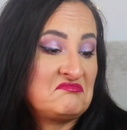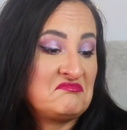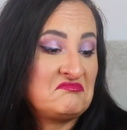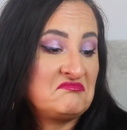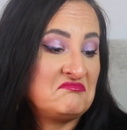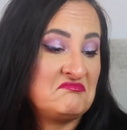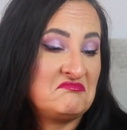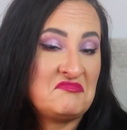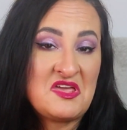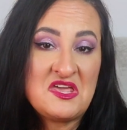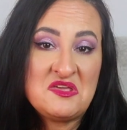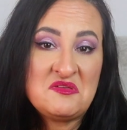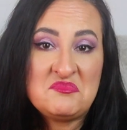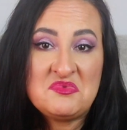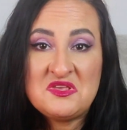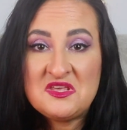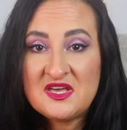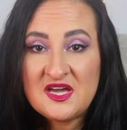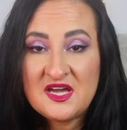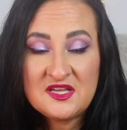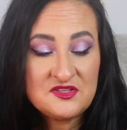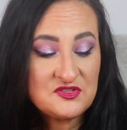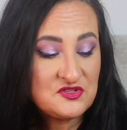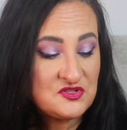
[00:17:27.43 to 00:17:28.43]
Maybe,
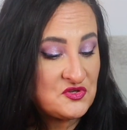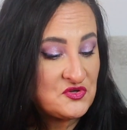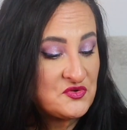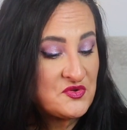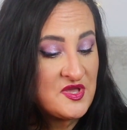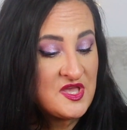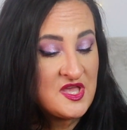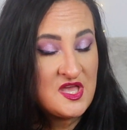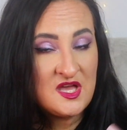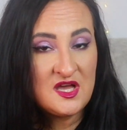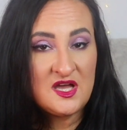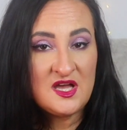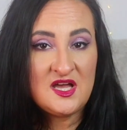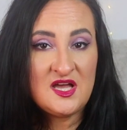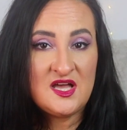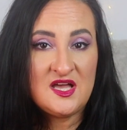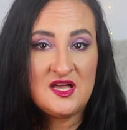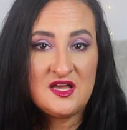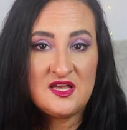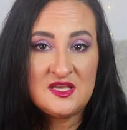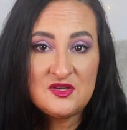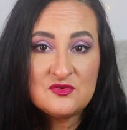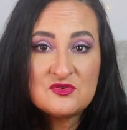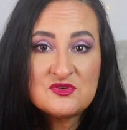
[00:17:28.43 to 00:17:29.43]
I don't know.
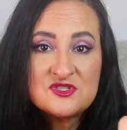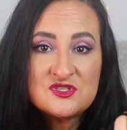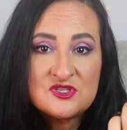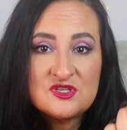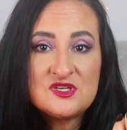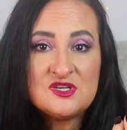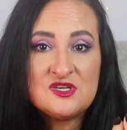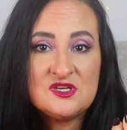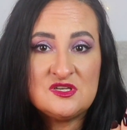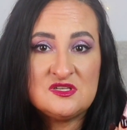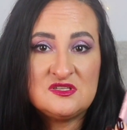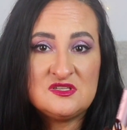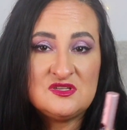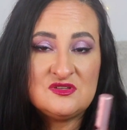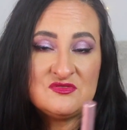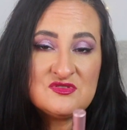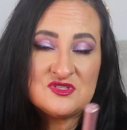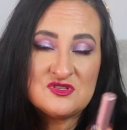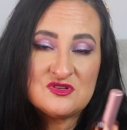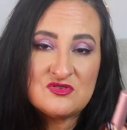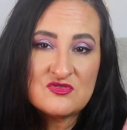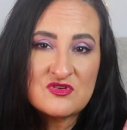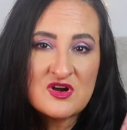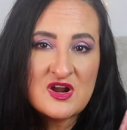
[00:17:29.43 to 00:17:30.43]
It was good. It
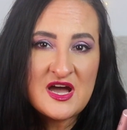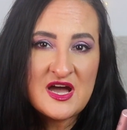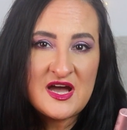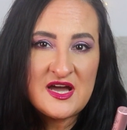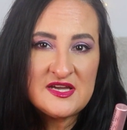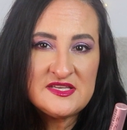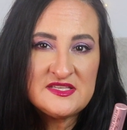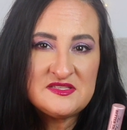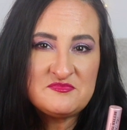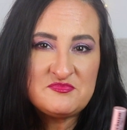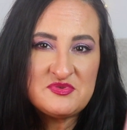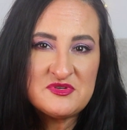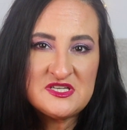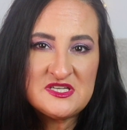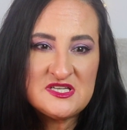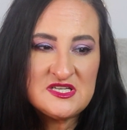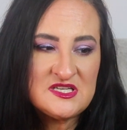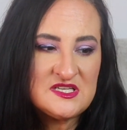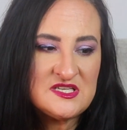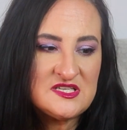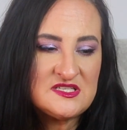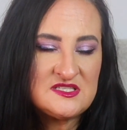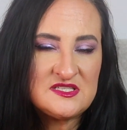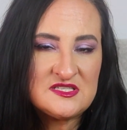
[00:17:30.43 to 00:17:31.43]
was alright,
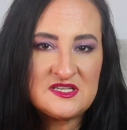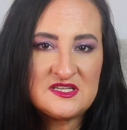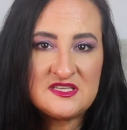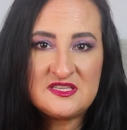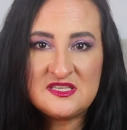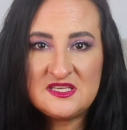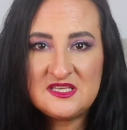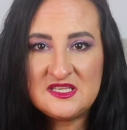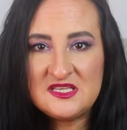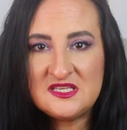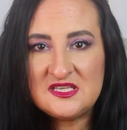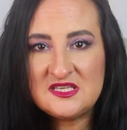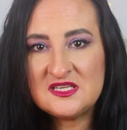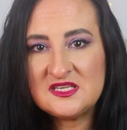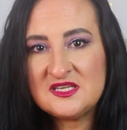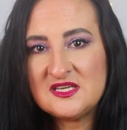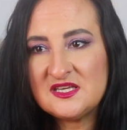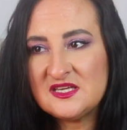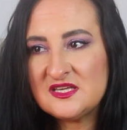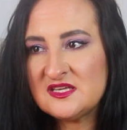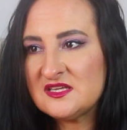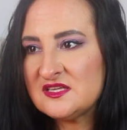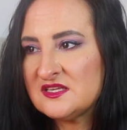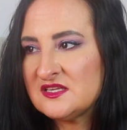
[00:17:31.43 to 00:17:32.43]
but I think
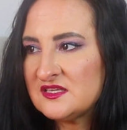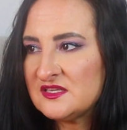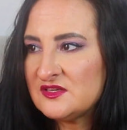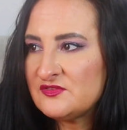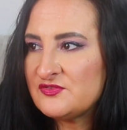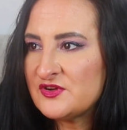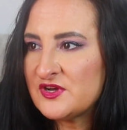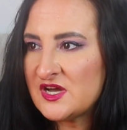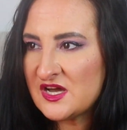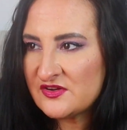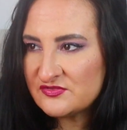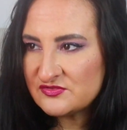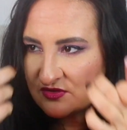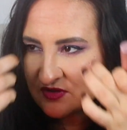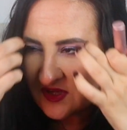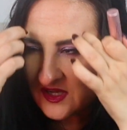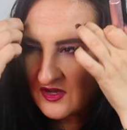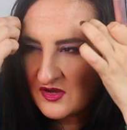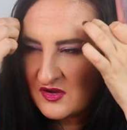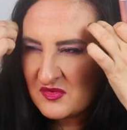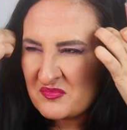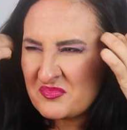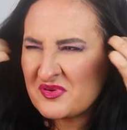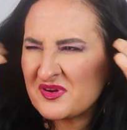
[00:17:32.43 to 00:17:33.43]
if we have to
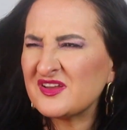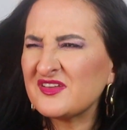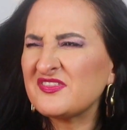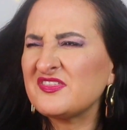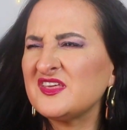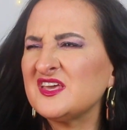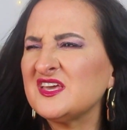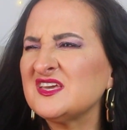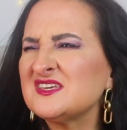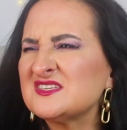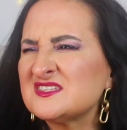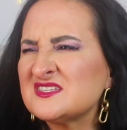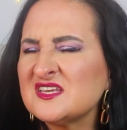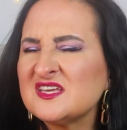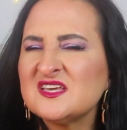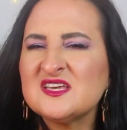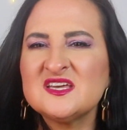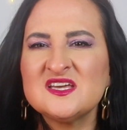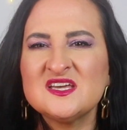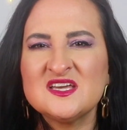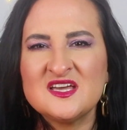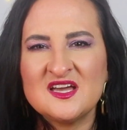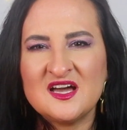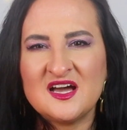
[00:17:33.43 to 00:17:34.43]
compare things,
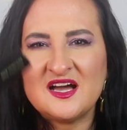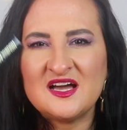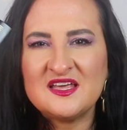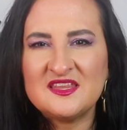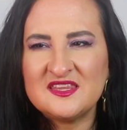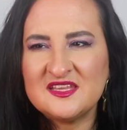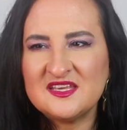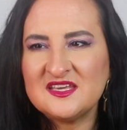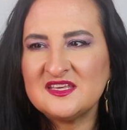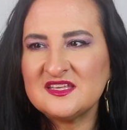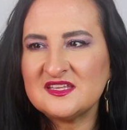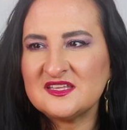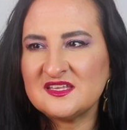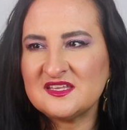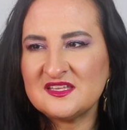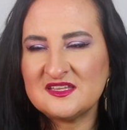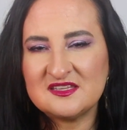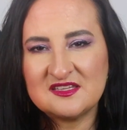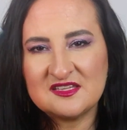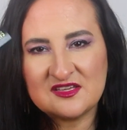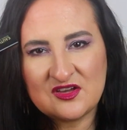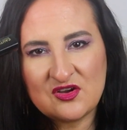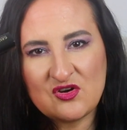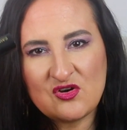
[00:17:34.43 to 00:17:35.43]
I think
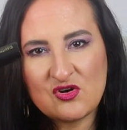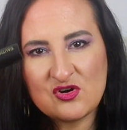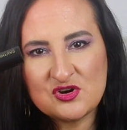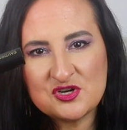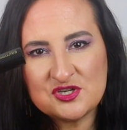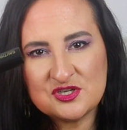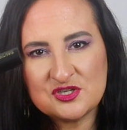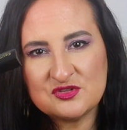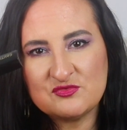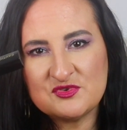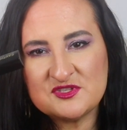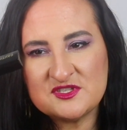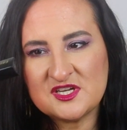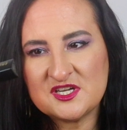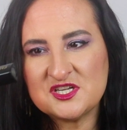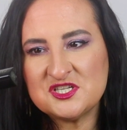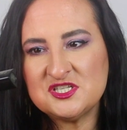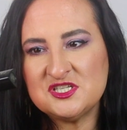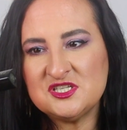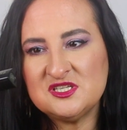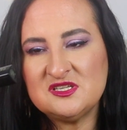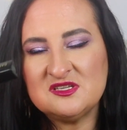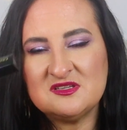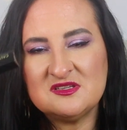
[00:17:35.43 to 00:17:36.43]
the Caution was
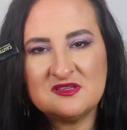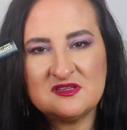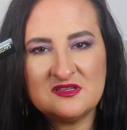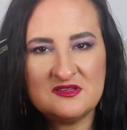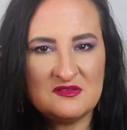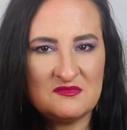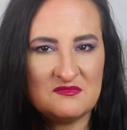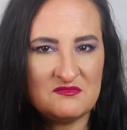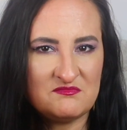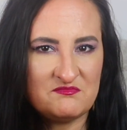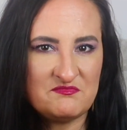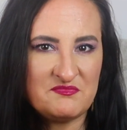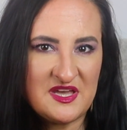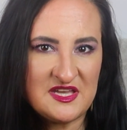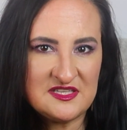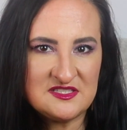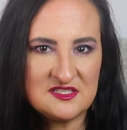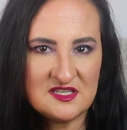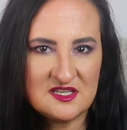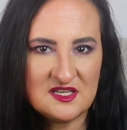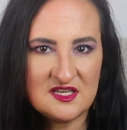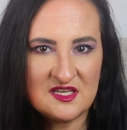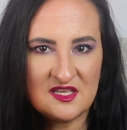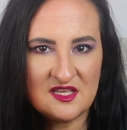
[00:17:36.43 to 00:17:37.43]
actually
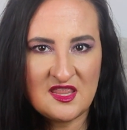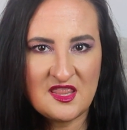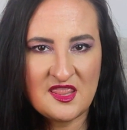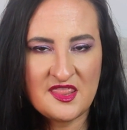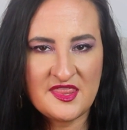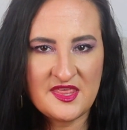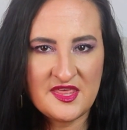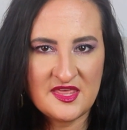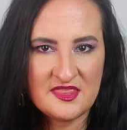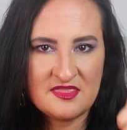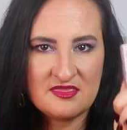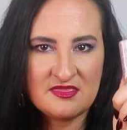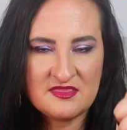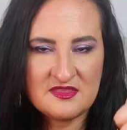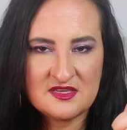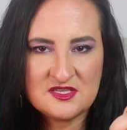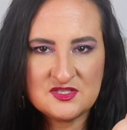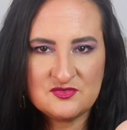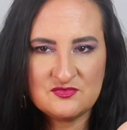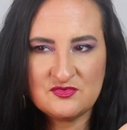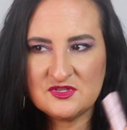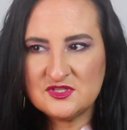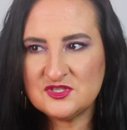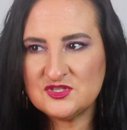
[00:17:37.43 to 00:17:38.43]
better than
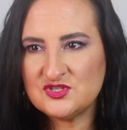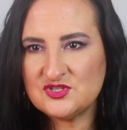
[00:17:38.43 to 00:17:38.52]
this one.